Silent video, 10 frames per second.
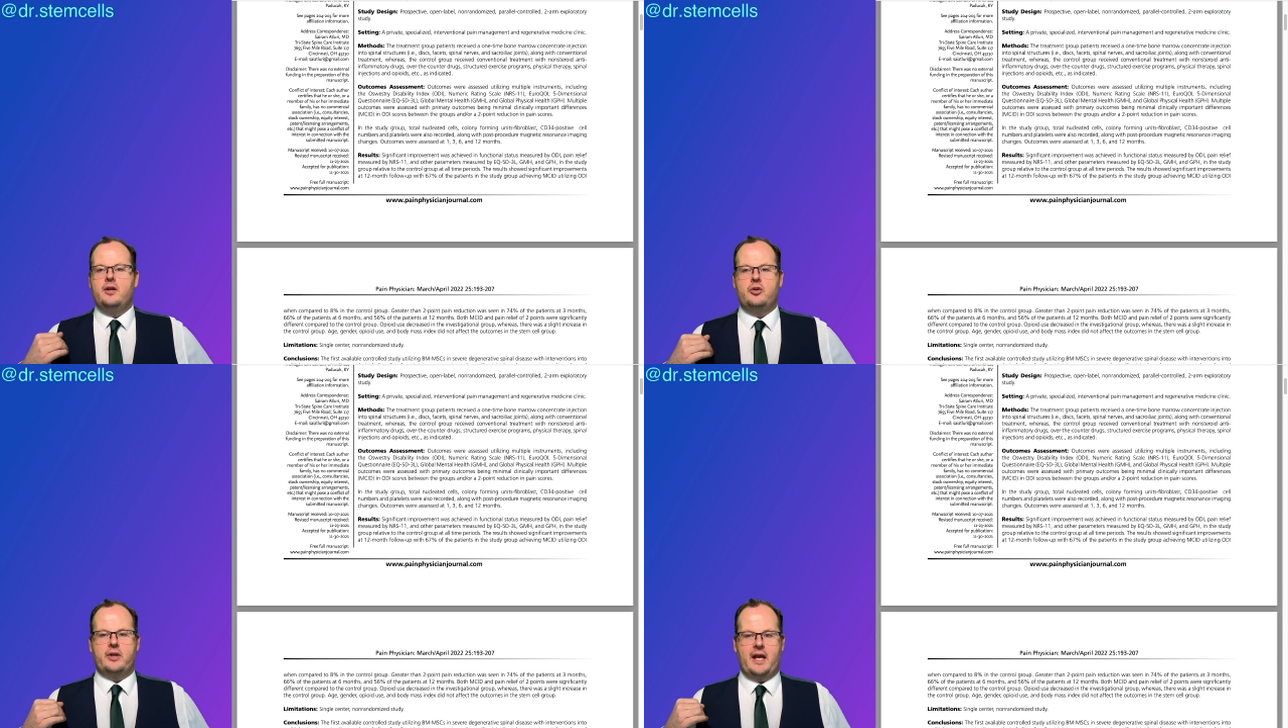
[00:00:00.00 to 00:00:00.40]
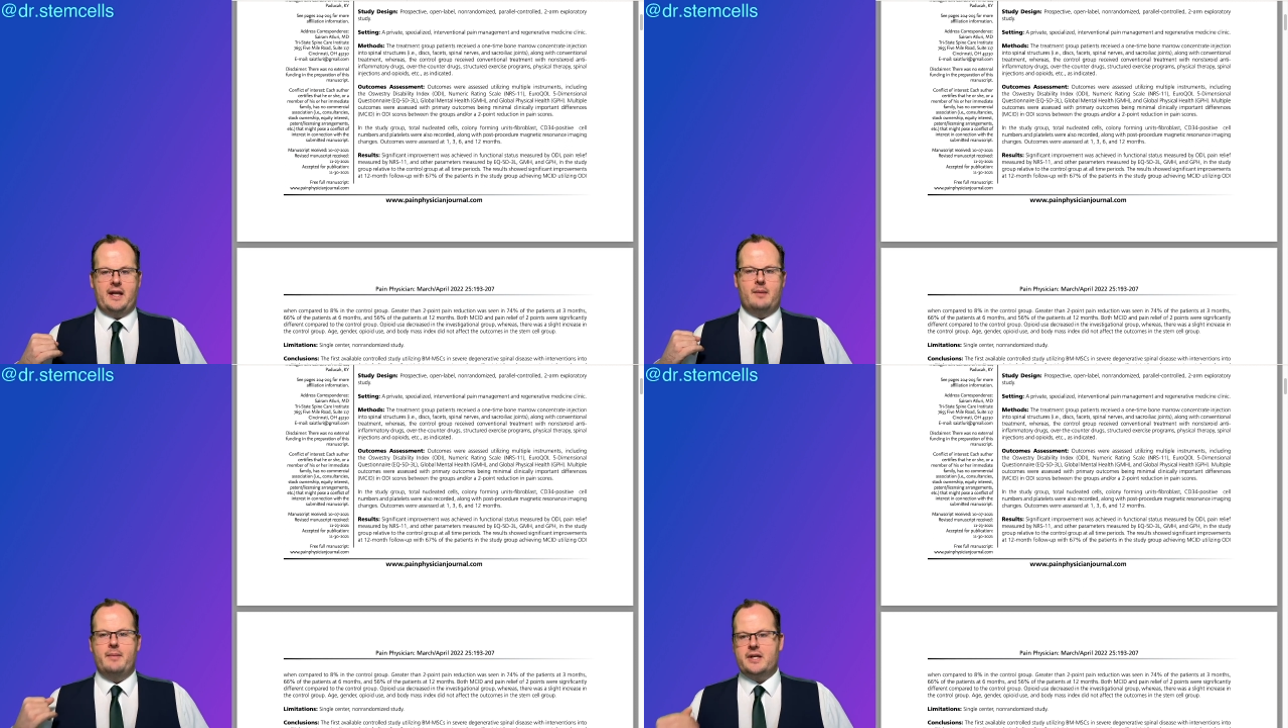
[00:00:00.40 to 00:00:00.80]
you're
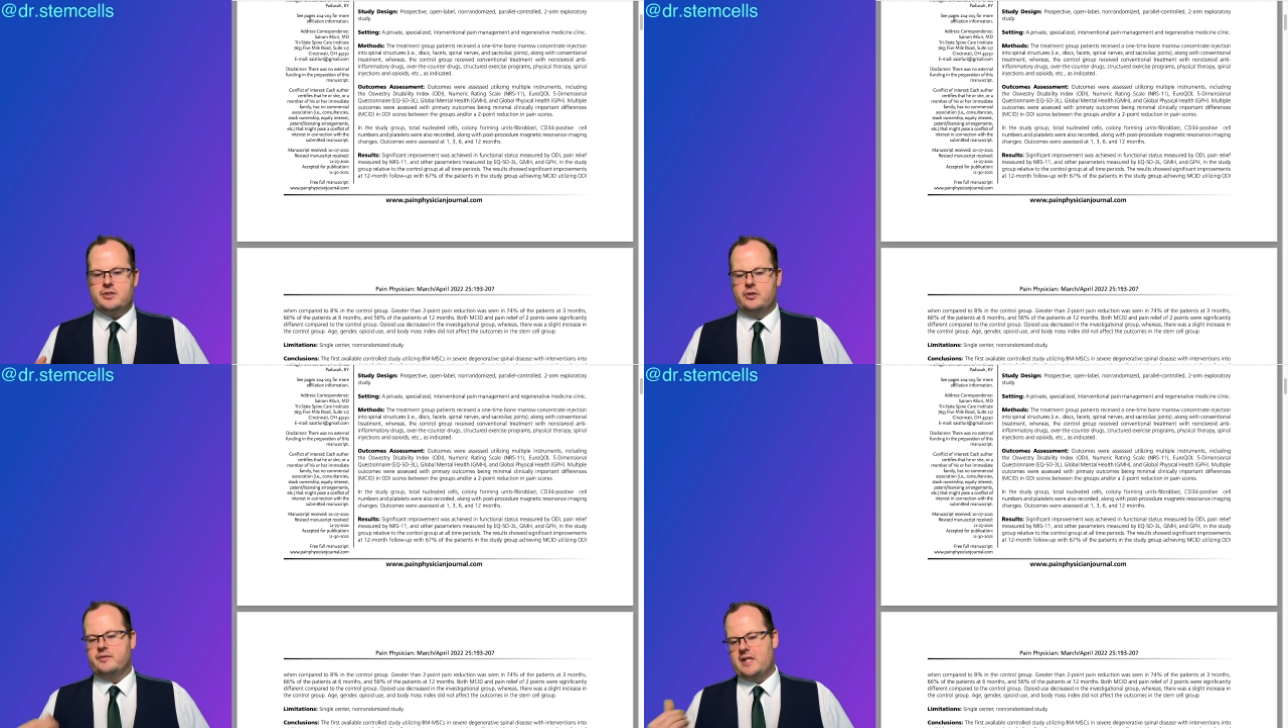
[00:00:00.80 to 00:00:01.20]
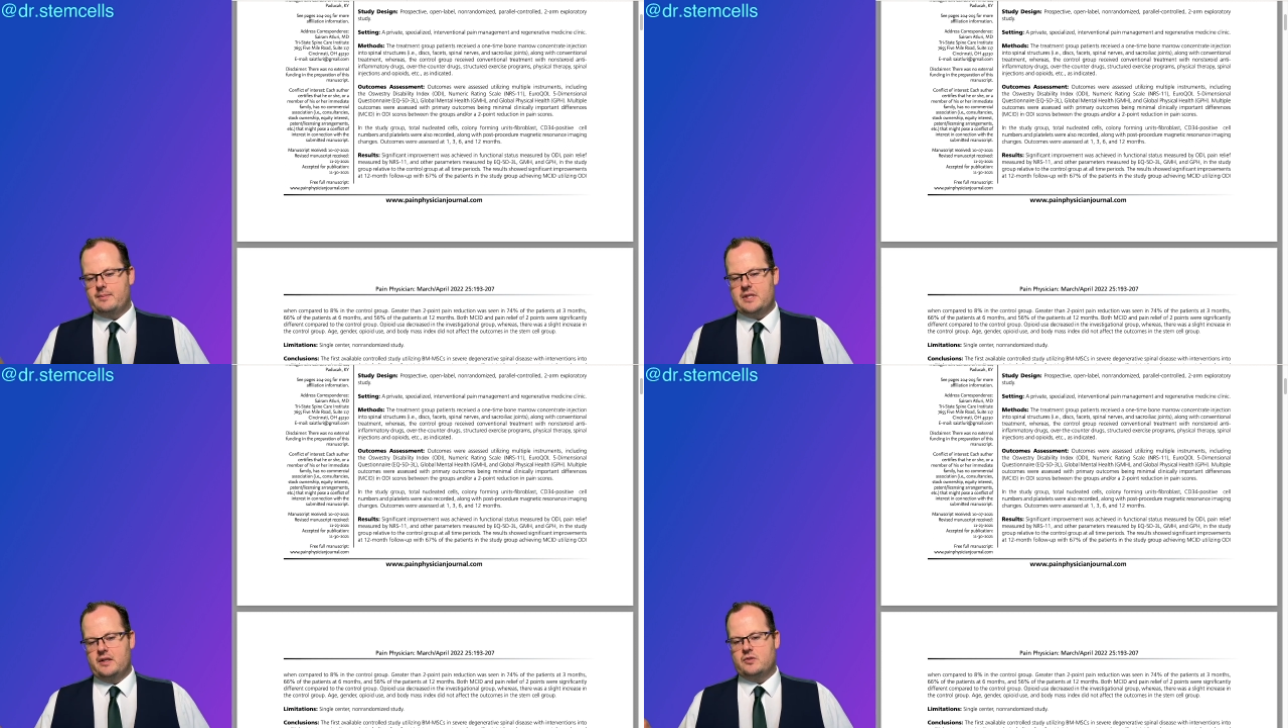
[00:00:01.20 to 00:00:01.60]
getting a mixture of
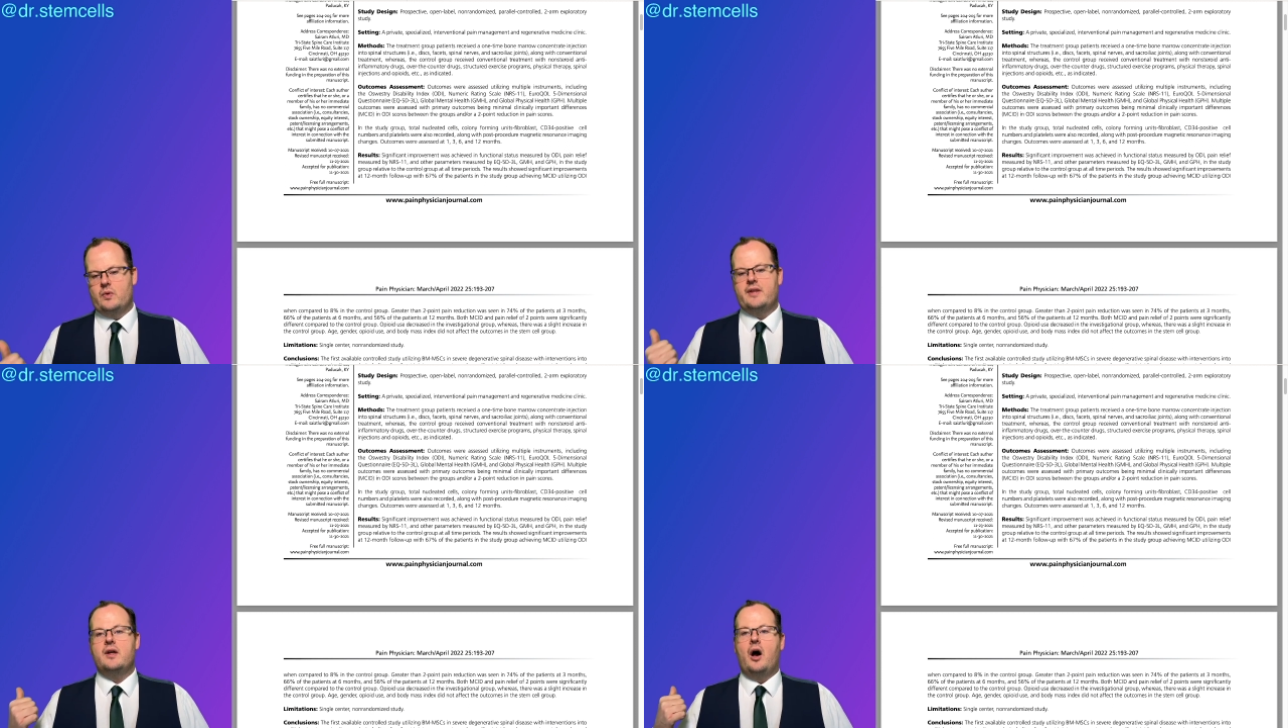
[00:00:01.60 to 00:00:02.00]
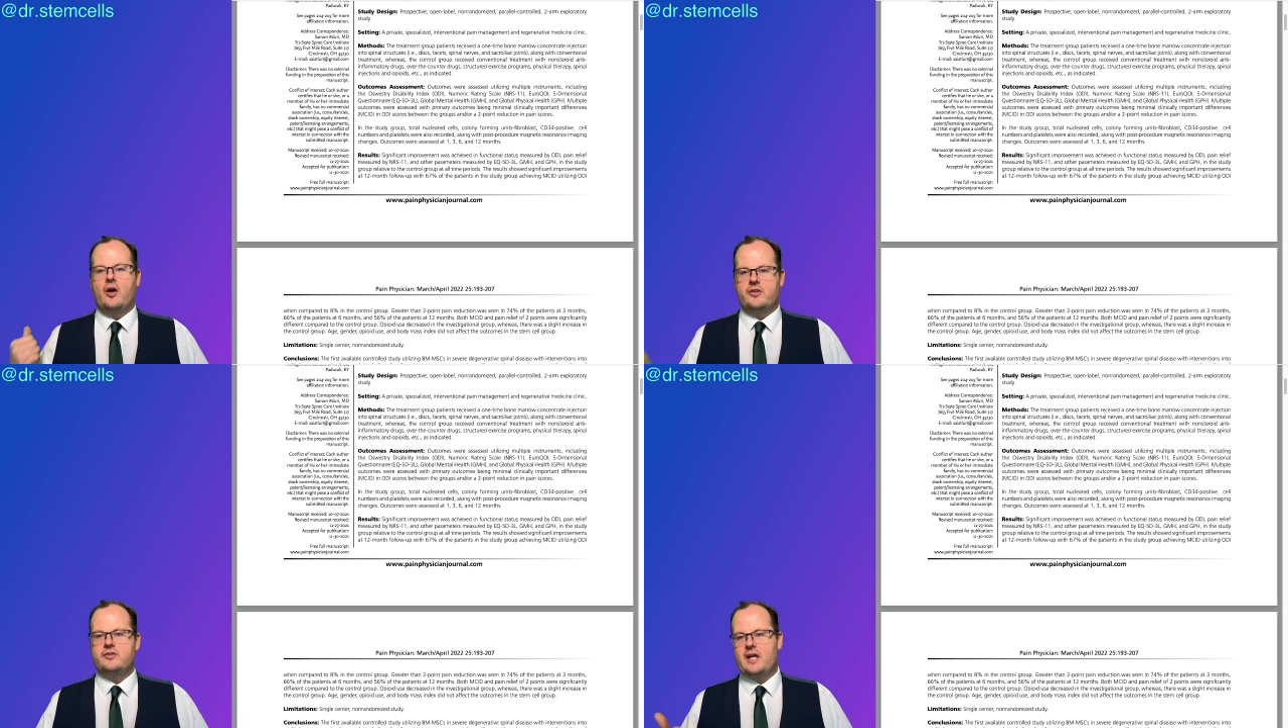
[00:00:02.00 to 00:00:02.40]
stem cells with
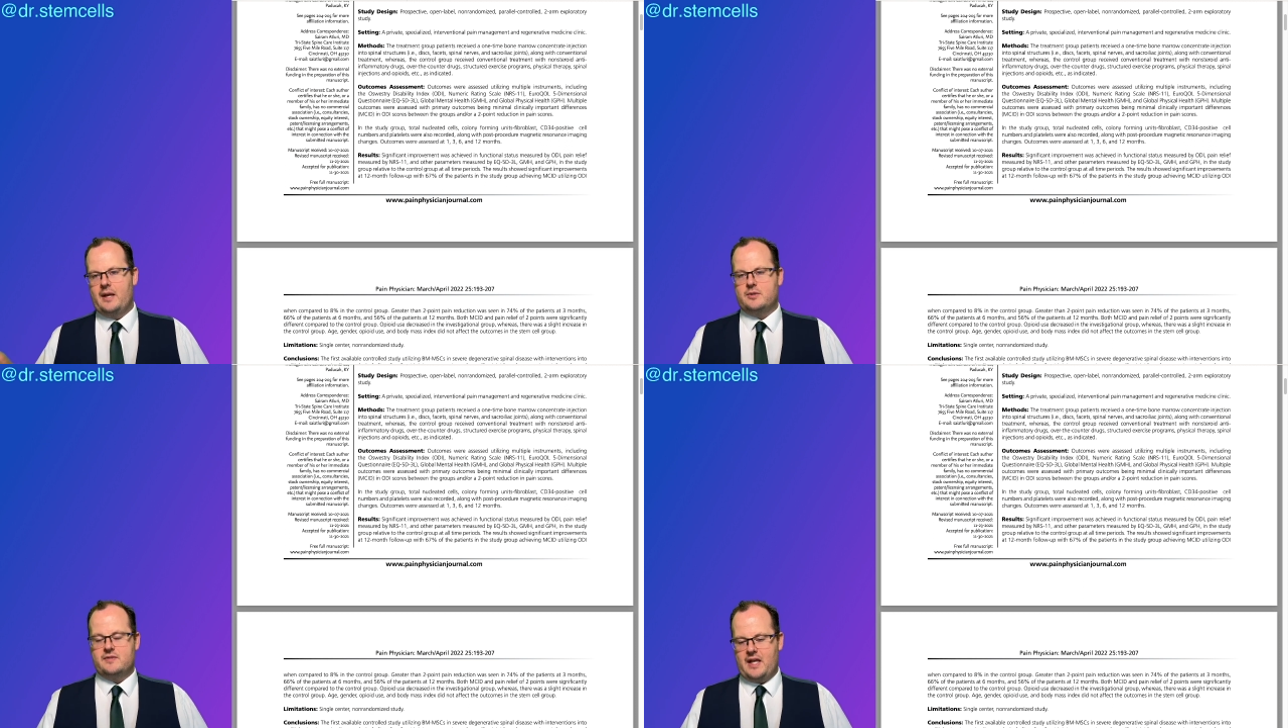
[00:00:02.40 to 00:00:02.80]
other types of